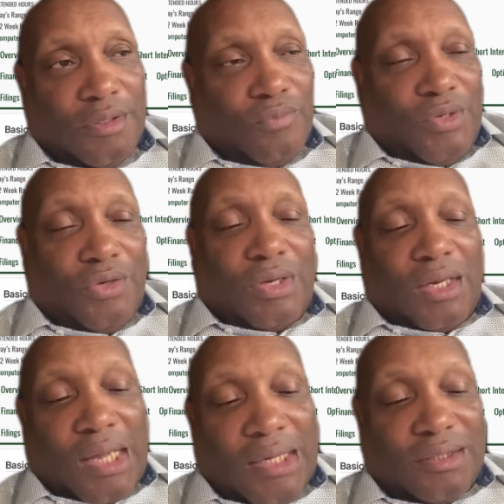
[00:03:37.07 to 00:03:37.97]
We know they
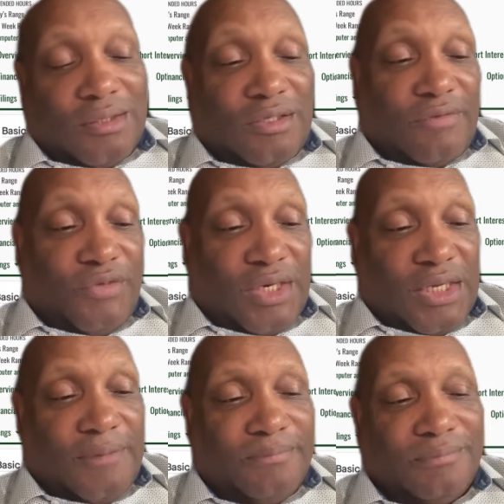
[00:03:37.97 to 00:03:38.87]
lie to us every
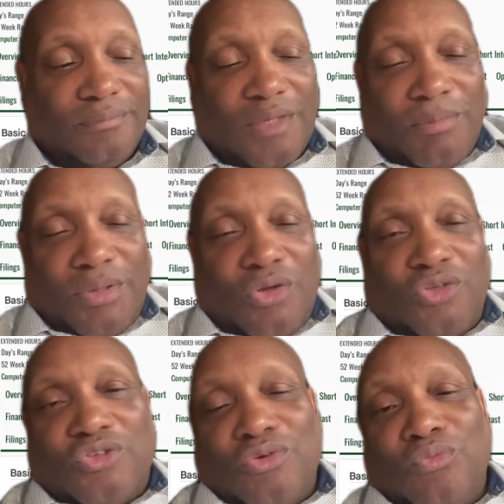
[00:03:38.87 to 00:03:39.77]
day. But
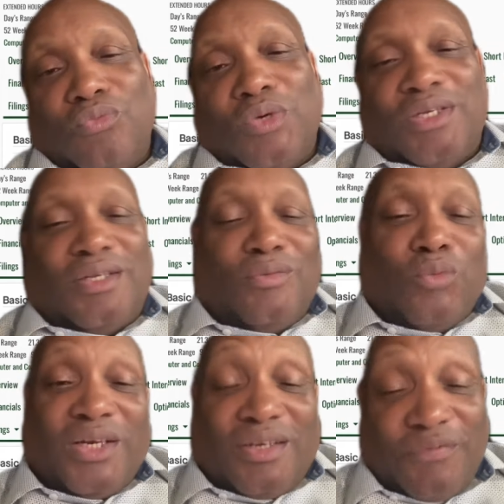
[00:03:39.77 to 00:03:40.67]
also,
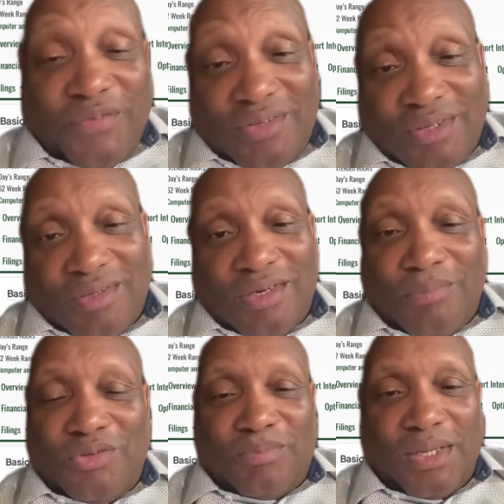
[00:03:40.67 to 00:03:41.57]
what difference does the
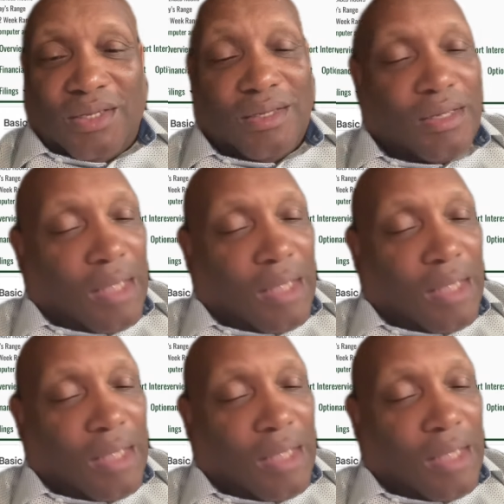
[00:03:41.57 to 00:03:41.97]
numbers make?